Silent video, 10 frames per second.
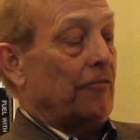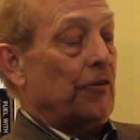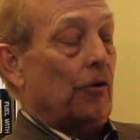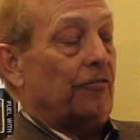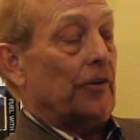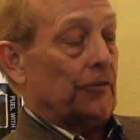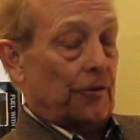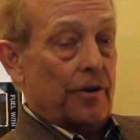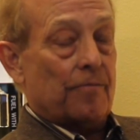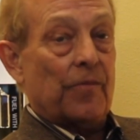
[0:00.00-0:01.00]
fuel
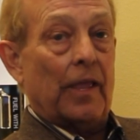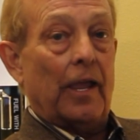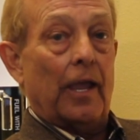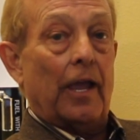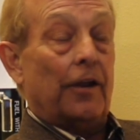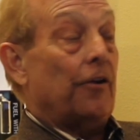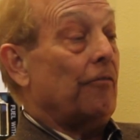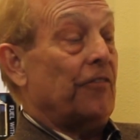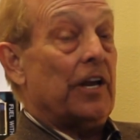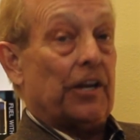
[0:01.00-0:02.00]
filter and you're
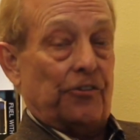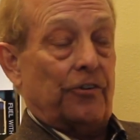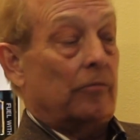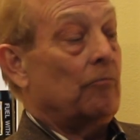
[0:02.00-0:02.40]
finished.